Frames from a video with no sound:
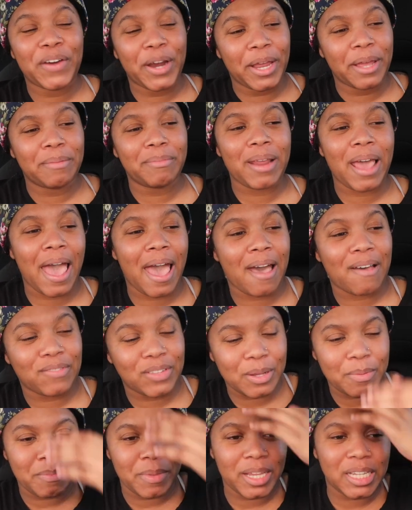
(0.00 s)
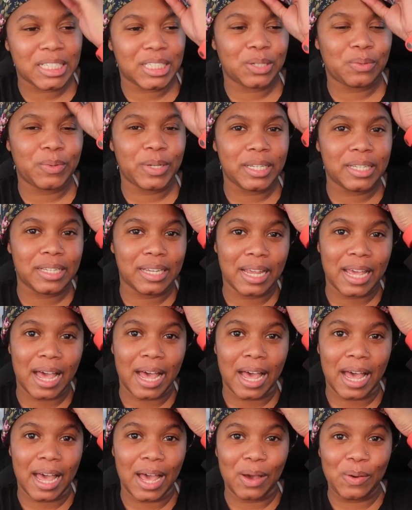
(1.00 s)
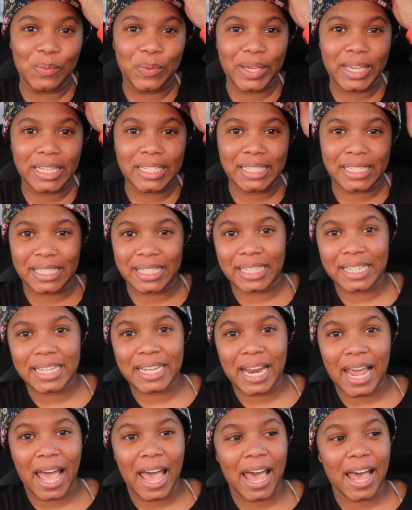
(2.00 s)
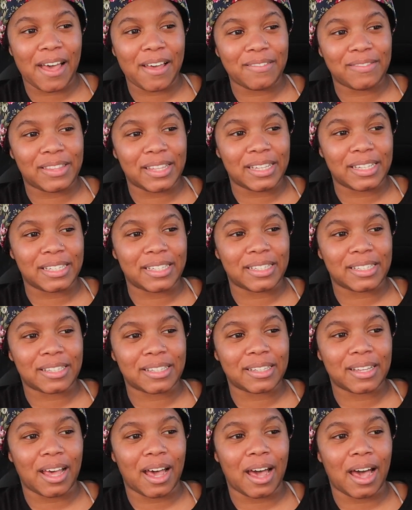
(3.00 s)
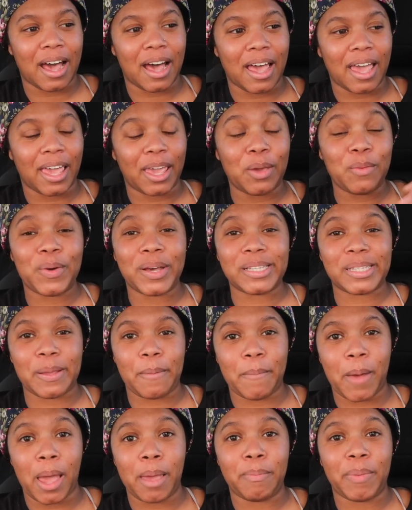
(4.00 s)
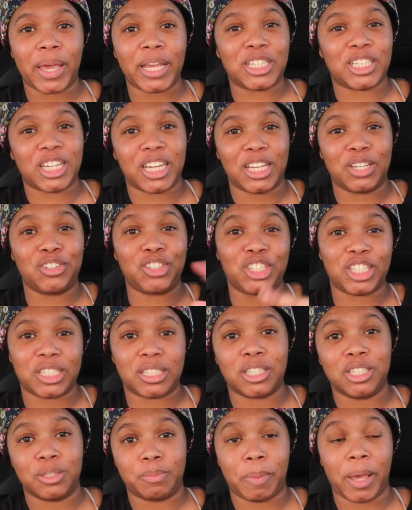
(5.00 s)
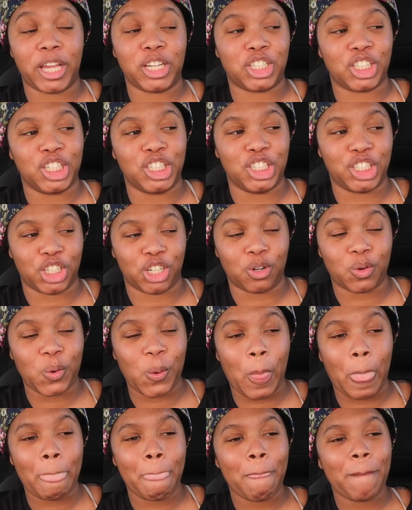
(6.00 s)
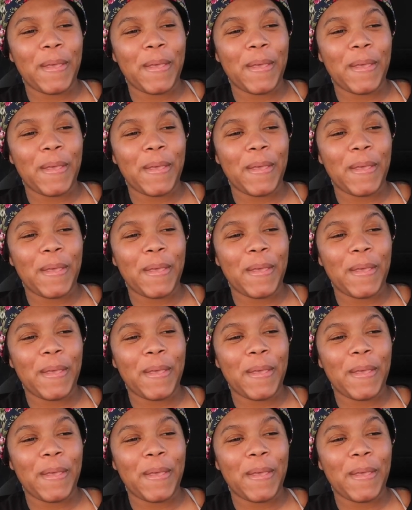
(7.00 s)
for him to have dementia, we we did have this he wasn't my patient. He was just a patient general.